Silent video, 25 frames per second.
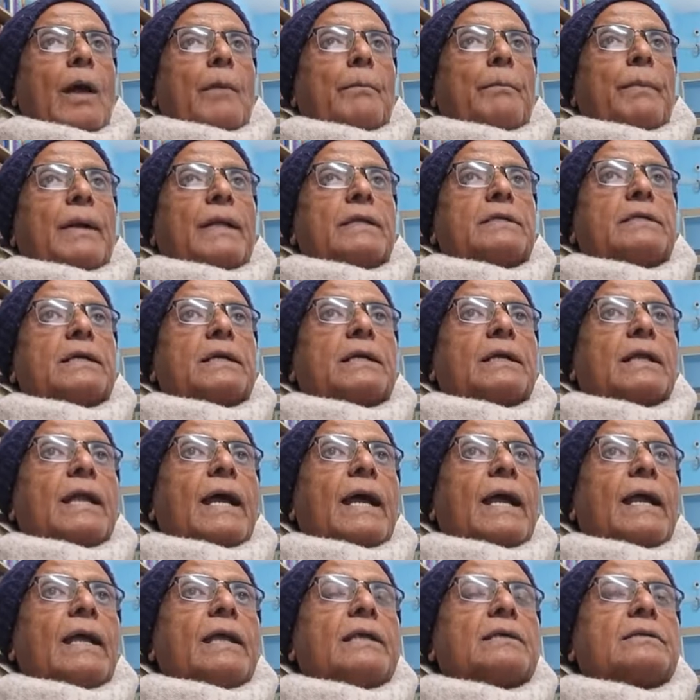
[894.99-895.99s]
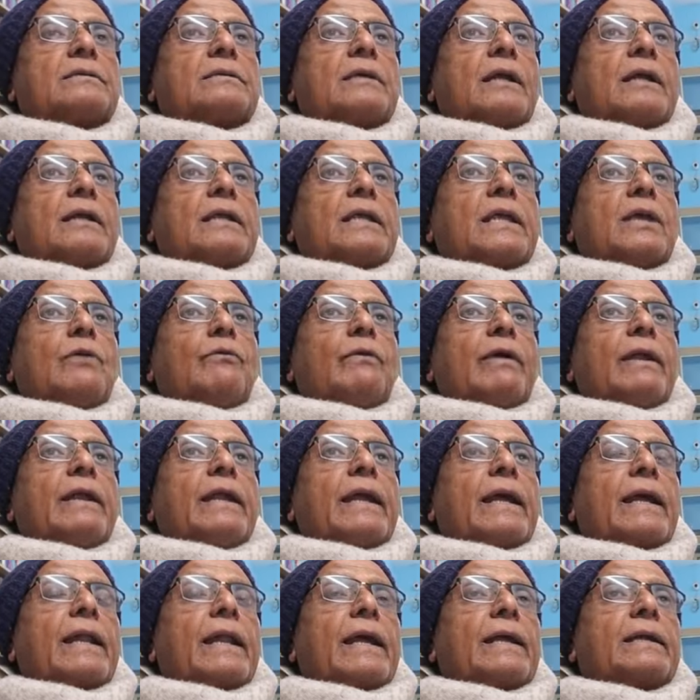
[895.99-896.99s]
Pulsatilla is sulky when
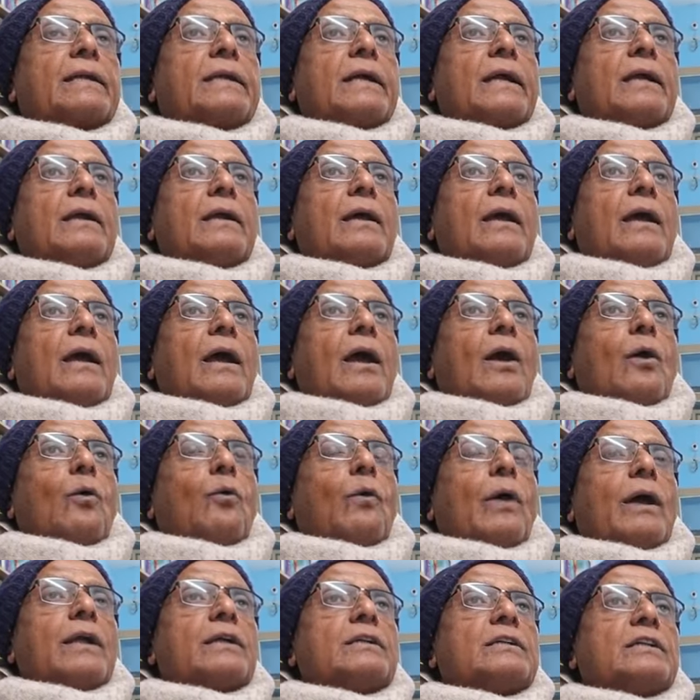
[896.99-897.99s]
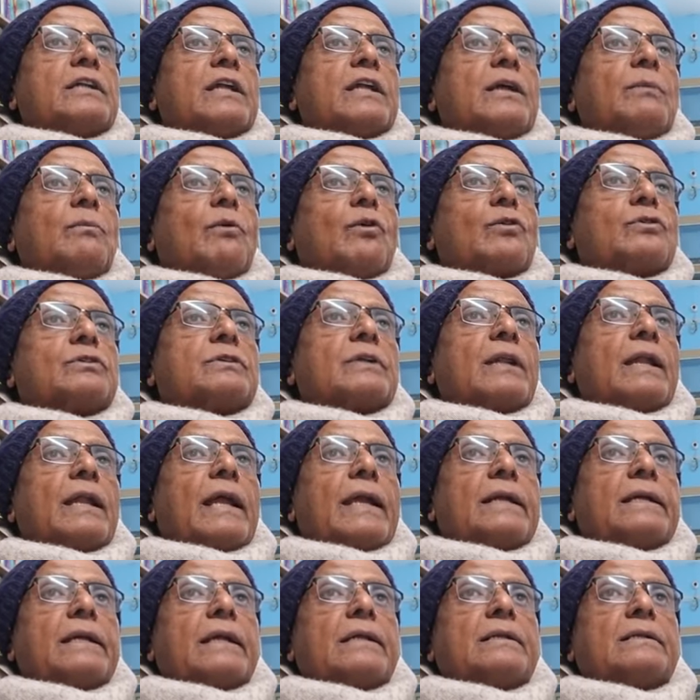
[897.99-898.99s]
neglected, wants emotional
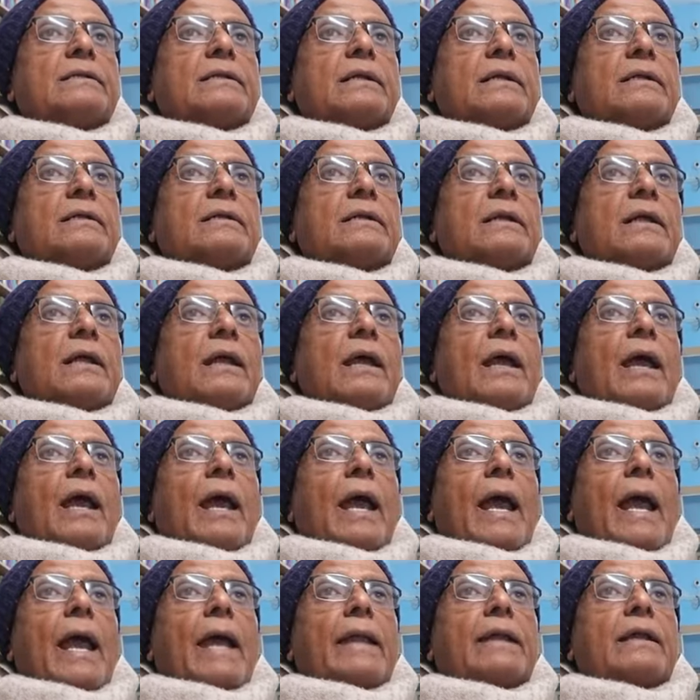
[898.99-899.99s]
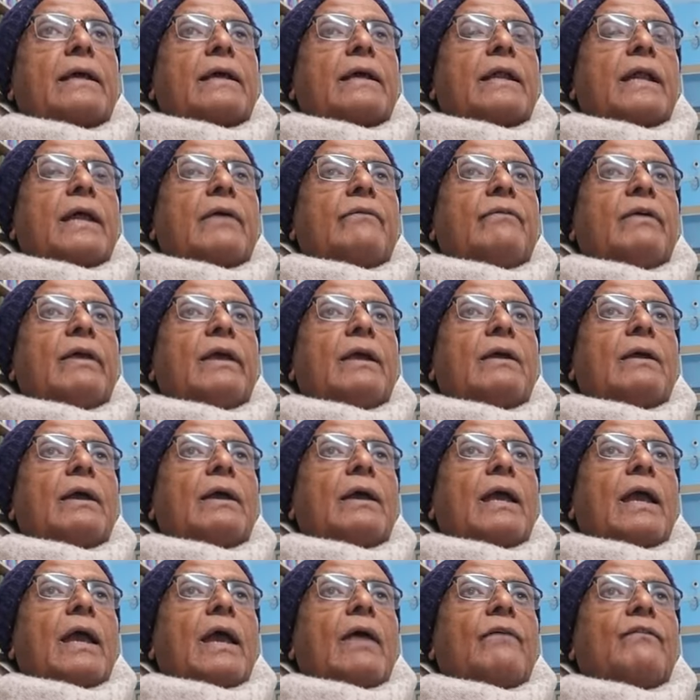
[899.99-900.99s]
attentions, and craving
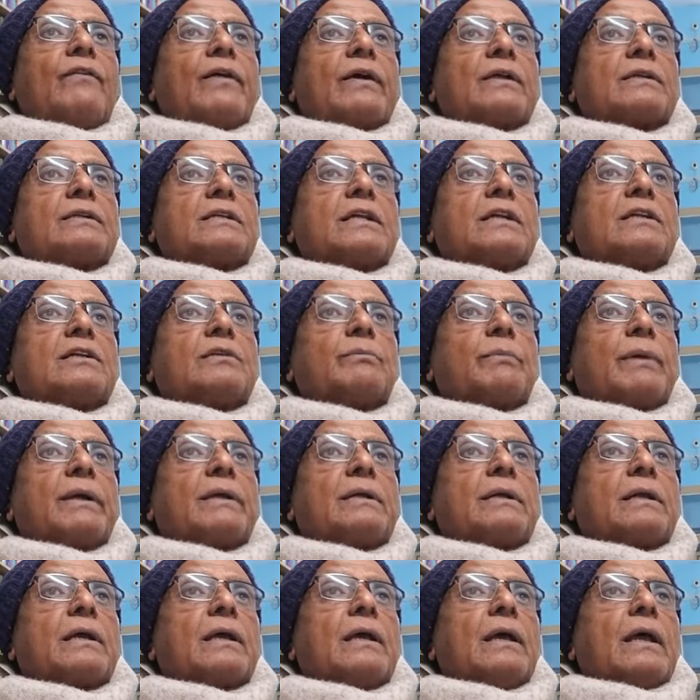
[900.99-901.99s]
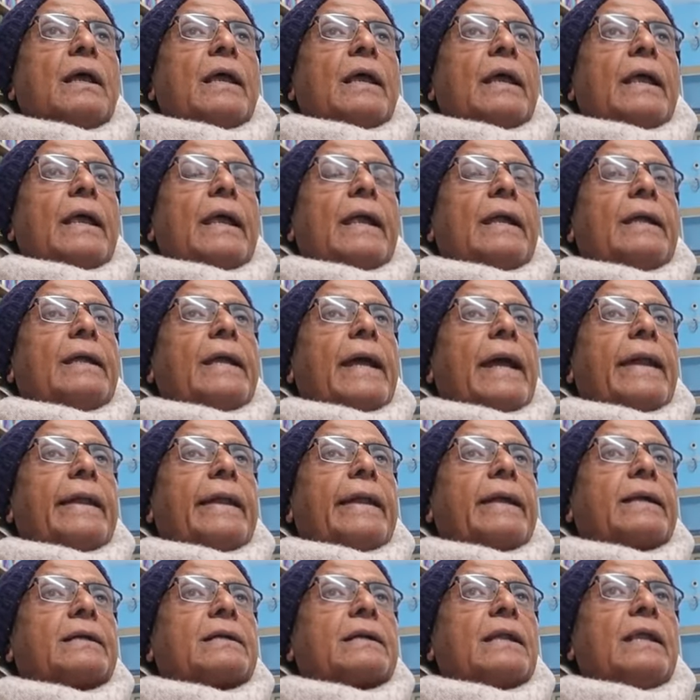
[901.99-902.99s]
affections but
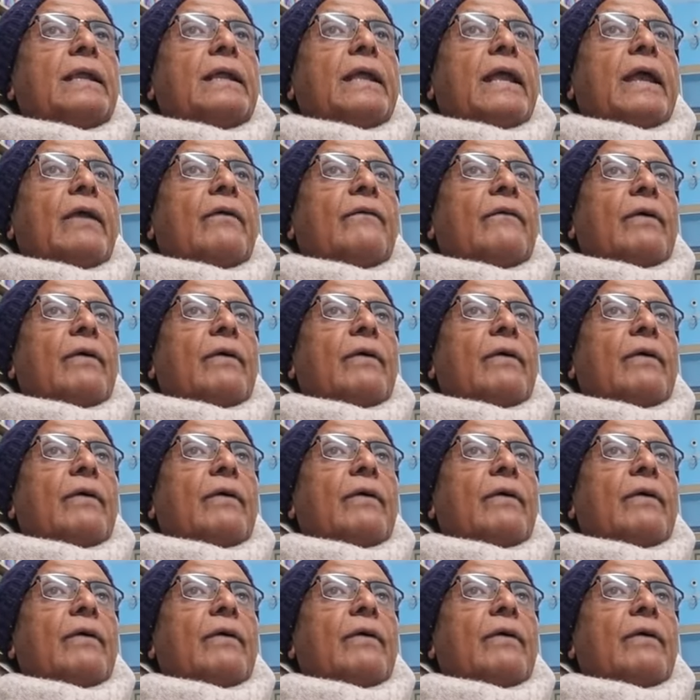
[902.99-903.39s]
indirectly